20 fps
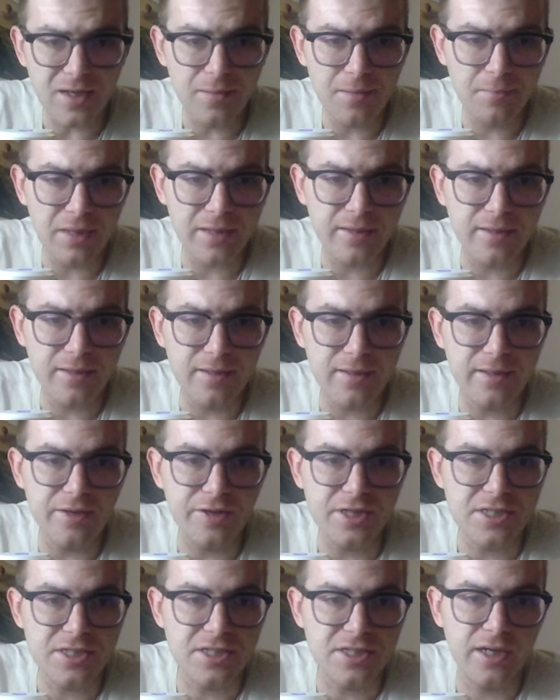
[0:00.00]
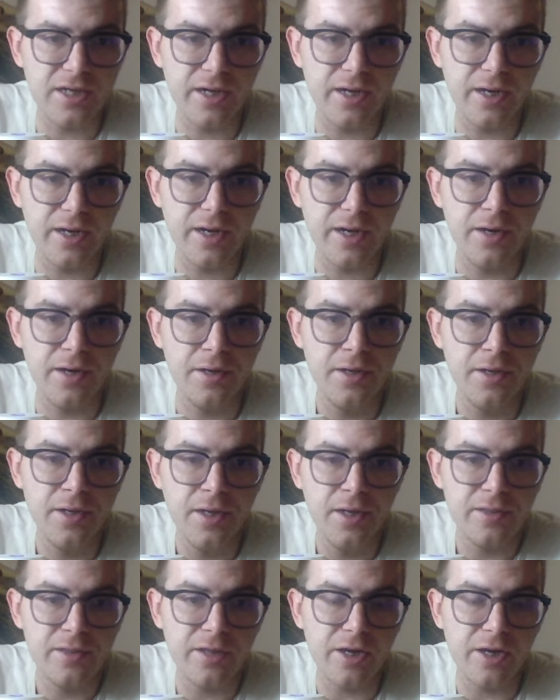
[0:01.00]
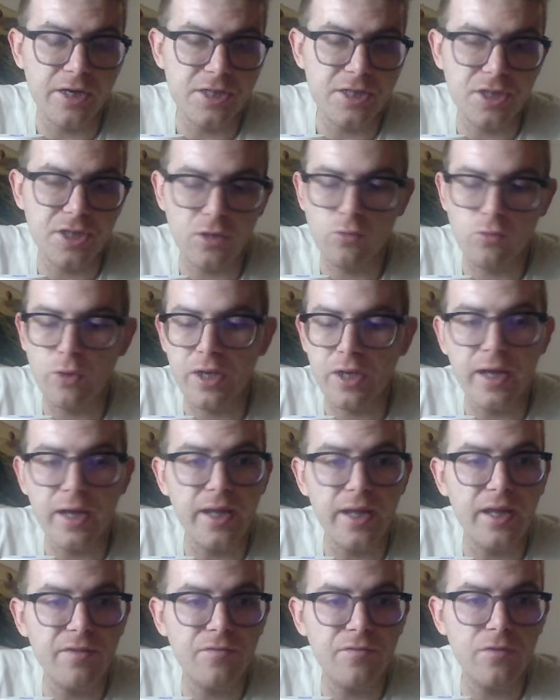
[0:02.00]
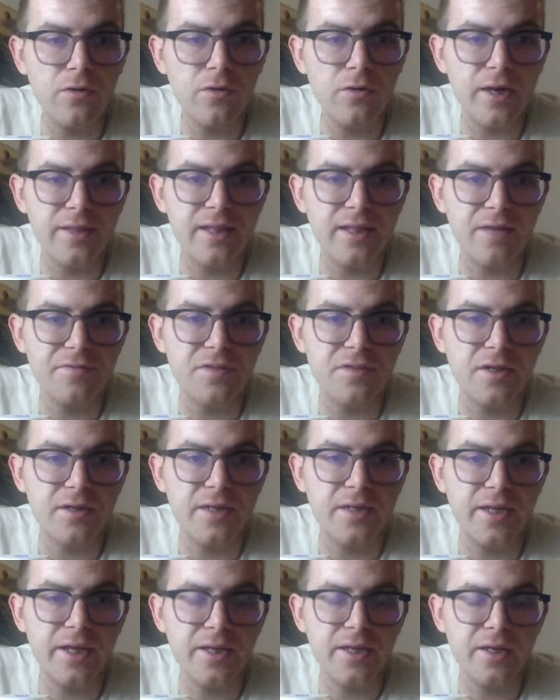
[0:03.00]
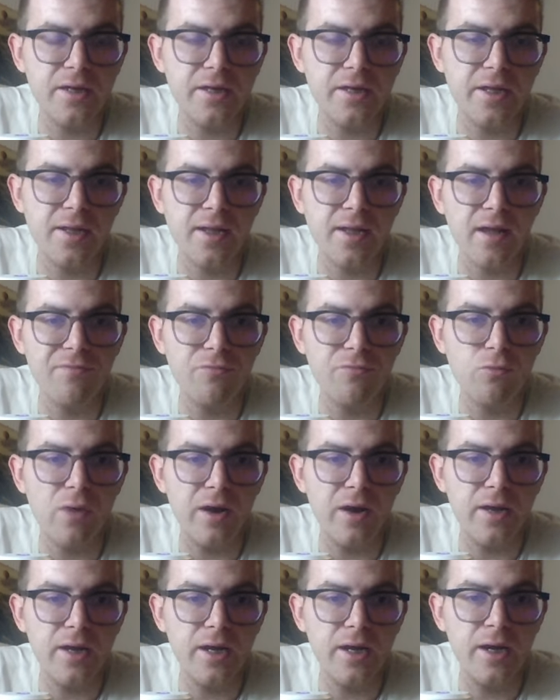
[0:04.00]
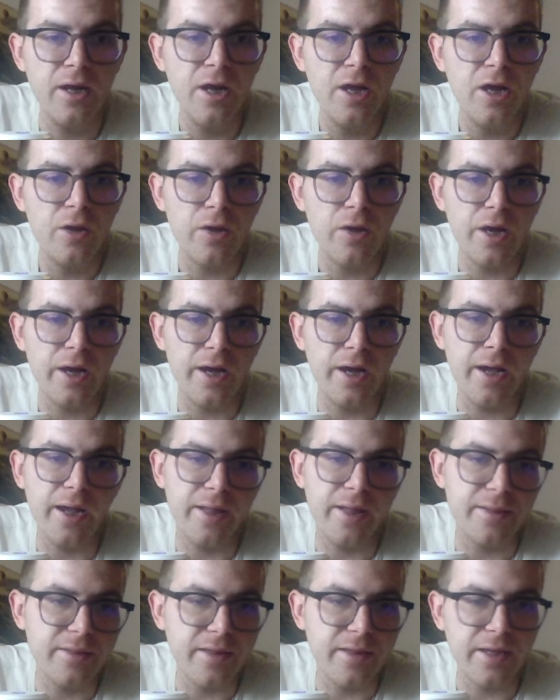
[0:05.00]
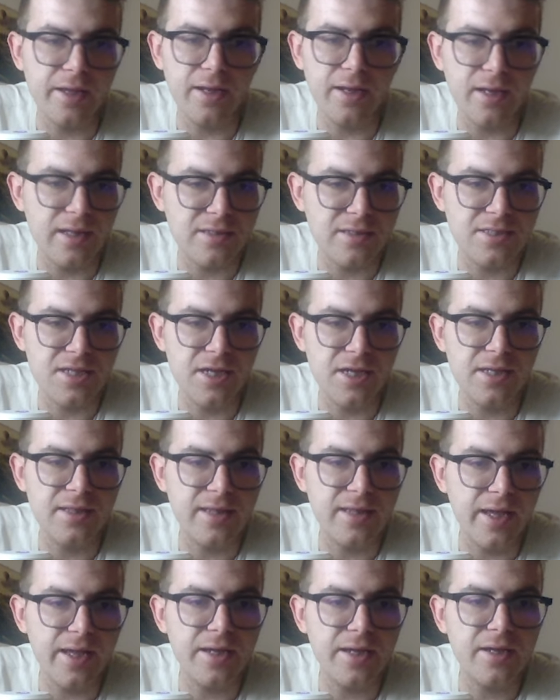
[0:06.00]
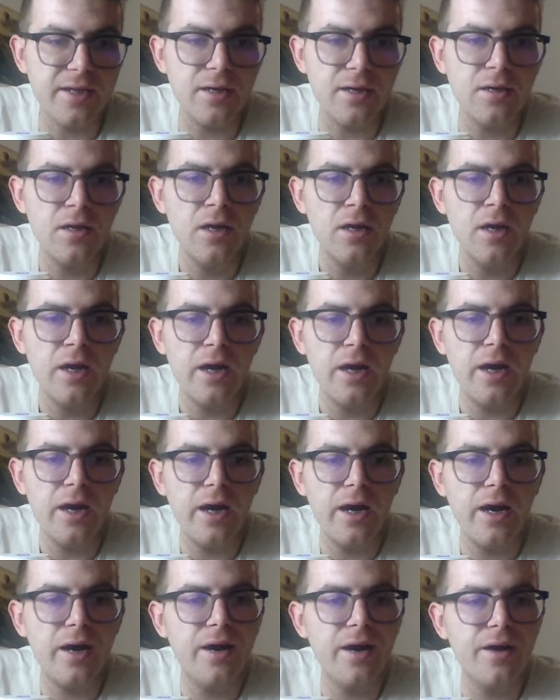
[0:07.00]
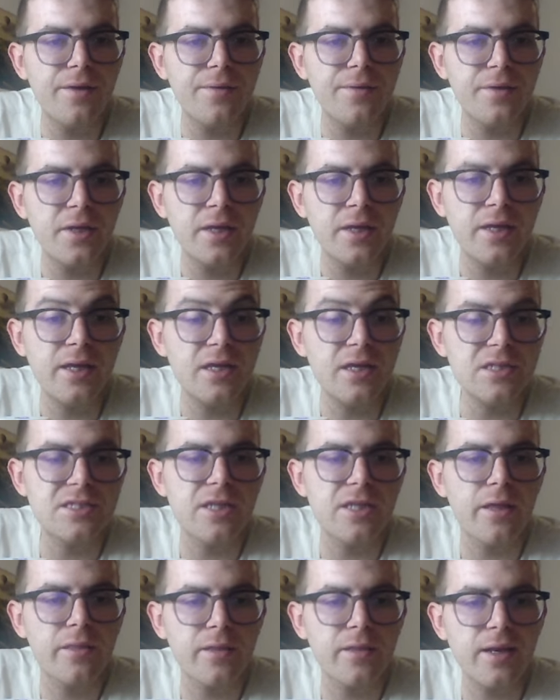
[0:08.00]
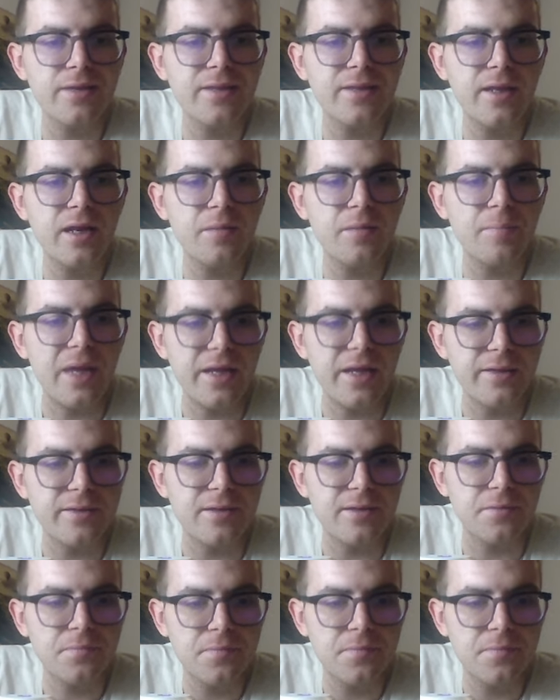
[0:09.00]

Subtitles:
But there is queen e4, and after take king f1 and let's say take, he is a threatening mate,